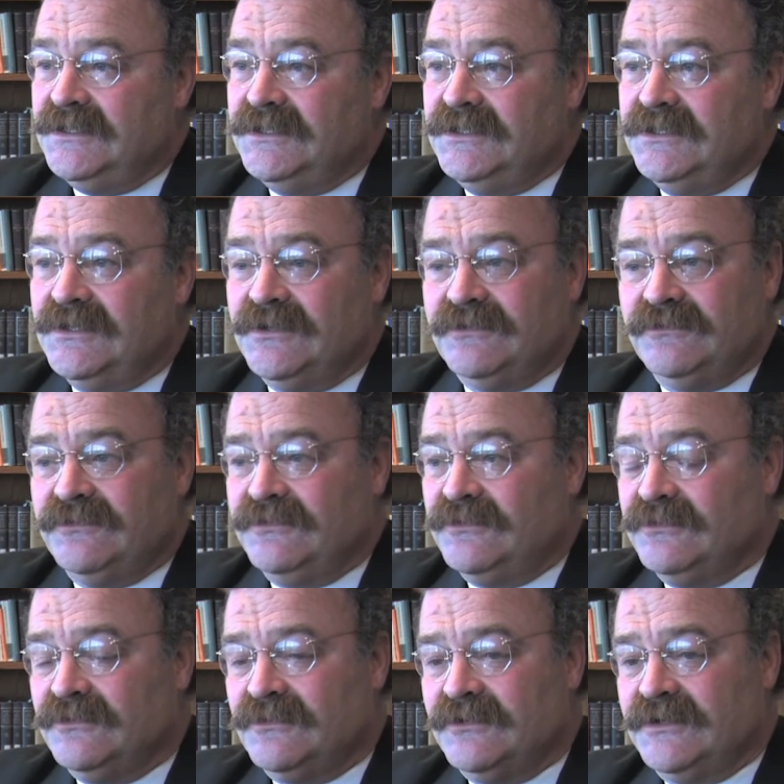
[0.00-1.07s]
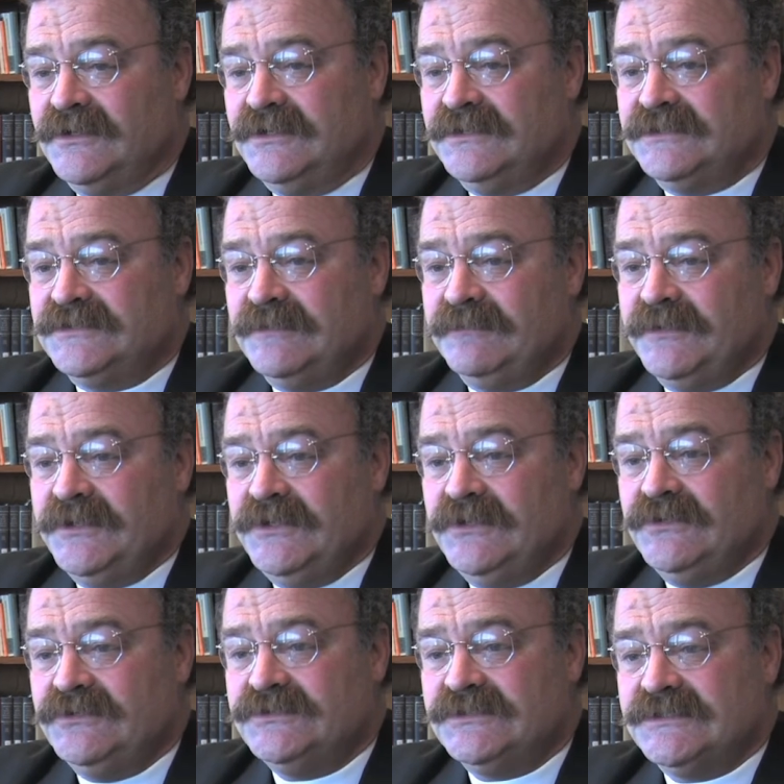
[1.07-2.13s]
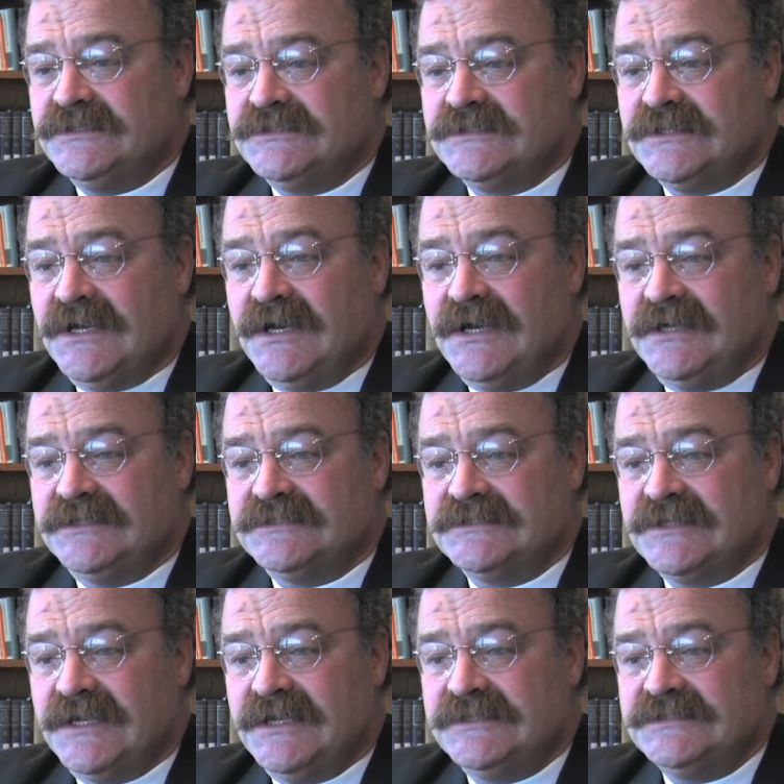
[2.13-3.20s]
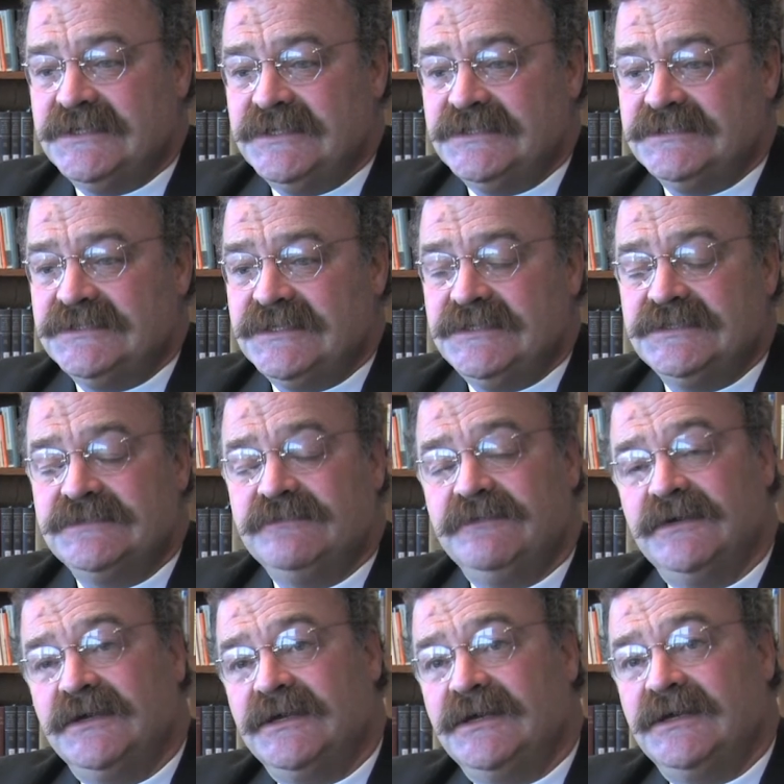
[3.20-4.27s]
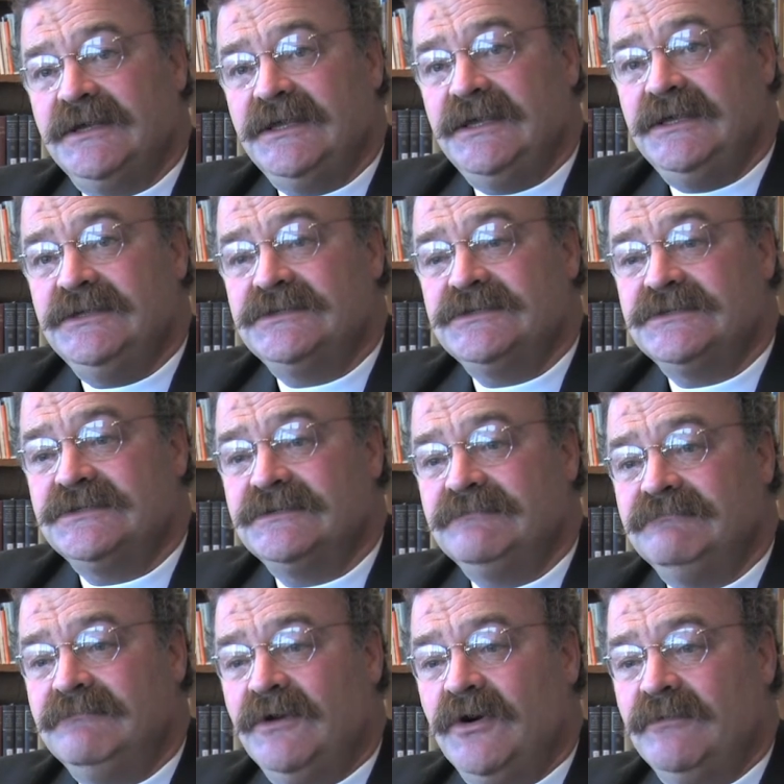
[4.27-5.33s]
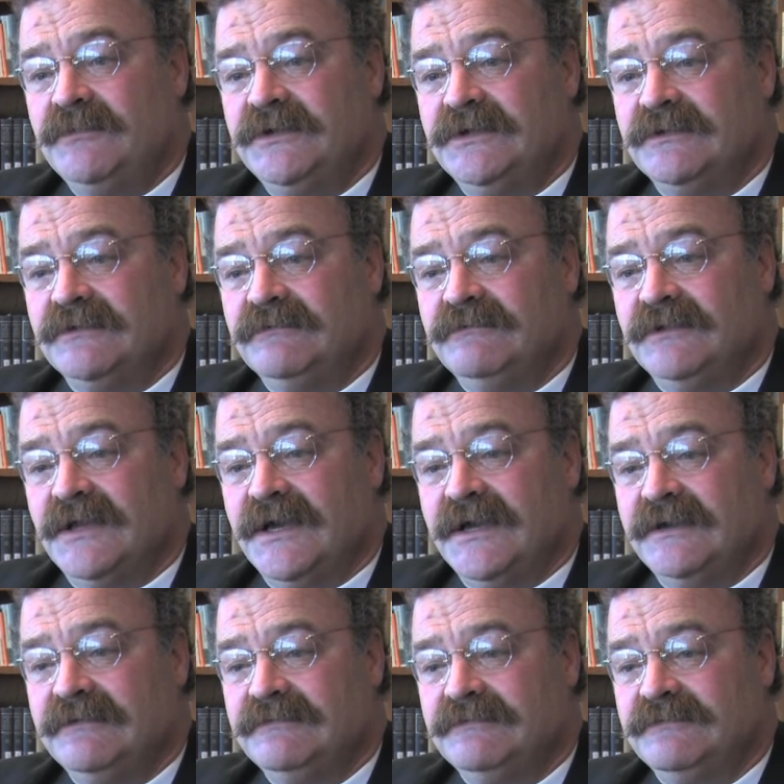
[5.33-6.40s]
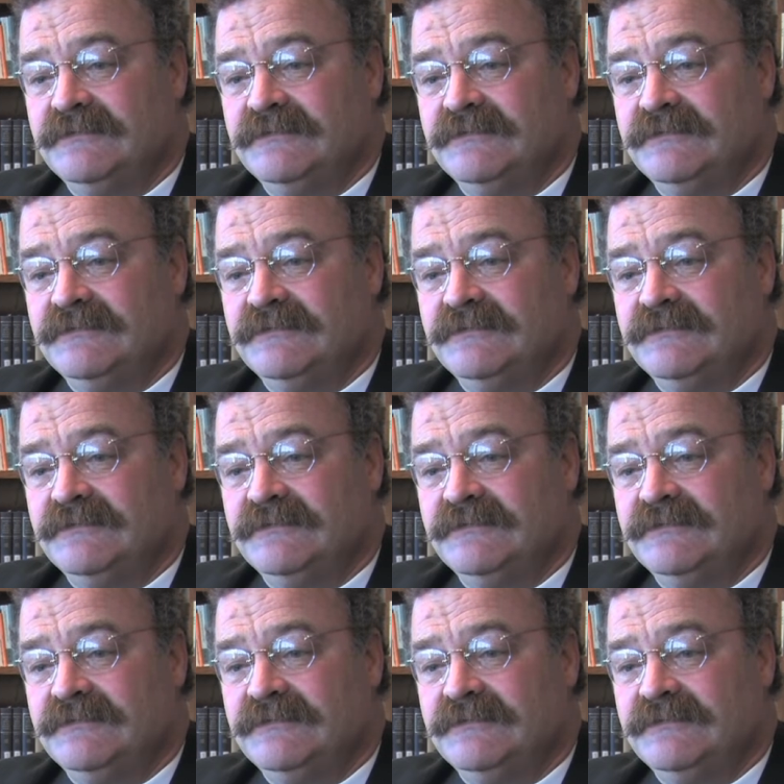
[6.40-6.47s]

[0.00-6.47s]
you know, the Lord simply uses us as He sees fit at each moment of life.